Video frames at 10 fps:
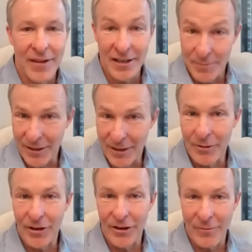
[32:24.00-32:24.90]
It's
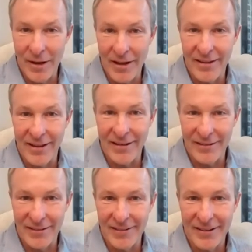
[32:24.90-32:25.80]
become clear to me
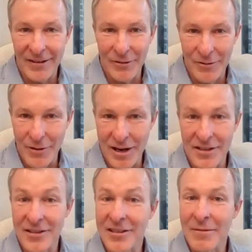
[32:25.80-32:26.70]
that
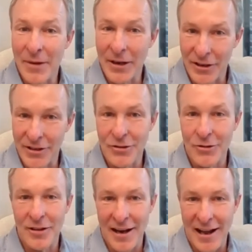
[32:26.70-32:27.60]
race is a bigger
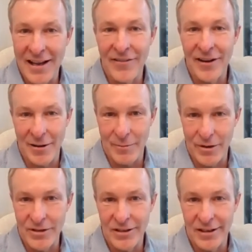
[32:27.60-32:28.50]
issue than I even had
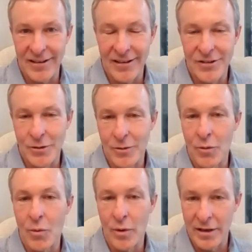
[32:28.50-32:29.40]
appreciated. And so
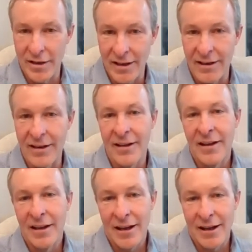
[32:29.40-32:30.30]
what we did,
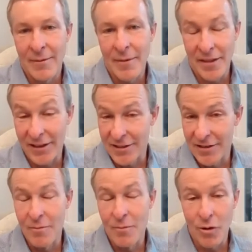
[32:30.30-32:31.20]
I think is
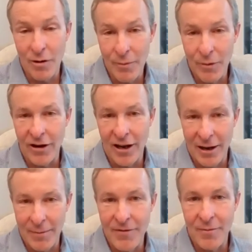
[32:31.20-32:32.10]
even more important,
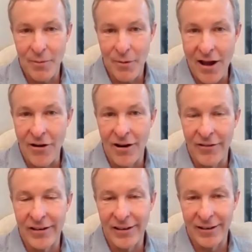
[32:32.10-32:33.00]
and I'm even prouder
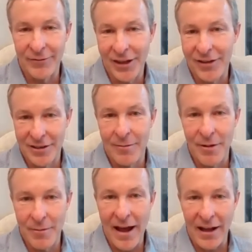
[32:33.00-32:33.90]
of it, given some
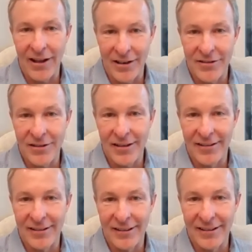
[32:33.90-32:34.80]
of the backlash
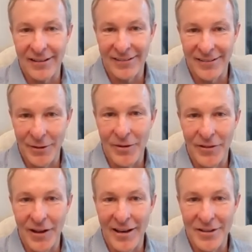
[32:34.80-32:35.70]
that
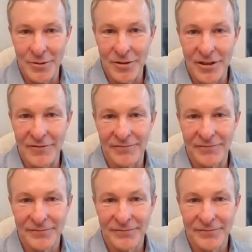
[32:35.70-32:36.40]
we've gotten as a result.